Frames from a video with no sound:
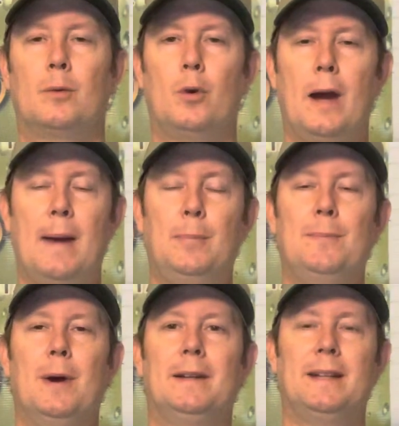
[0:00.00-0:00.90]
Well, happy
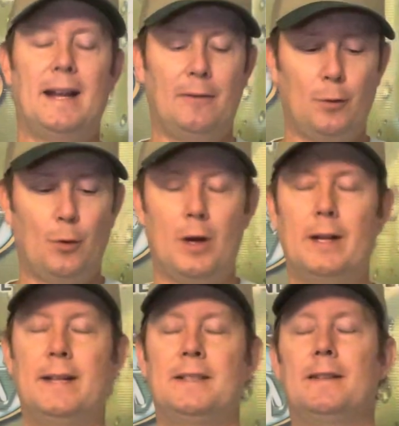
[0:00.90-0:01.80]
Monday,
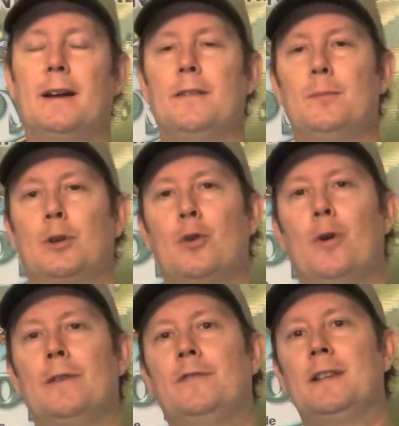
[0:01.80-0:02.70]
everyone. It's another
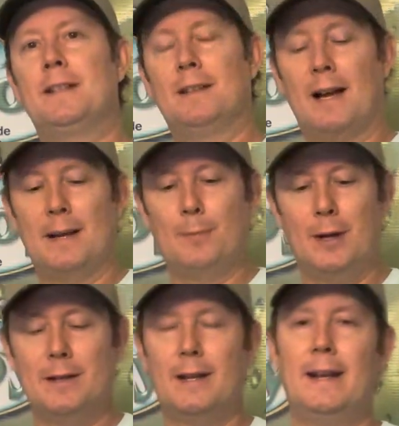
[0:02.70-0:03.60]
McCoy Fishing Line
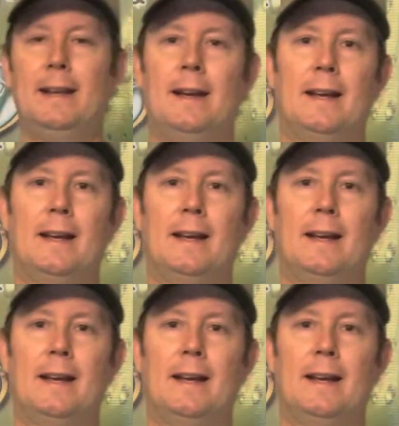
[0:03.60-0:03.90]
Monday,